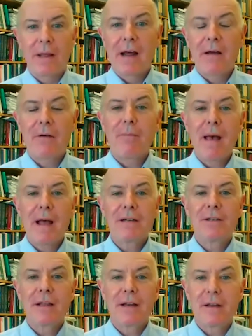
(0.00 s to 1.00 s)
And right. I
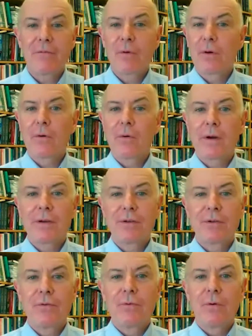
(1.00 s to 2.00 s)
imagine that if we were going
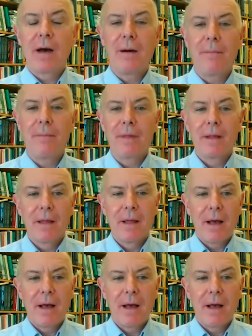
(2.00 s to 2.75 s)
to um,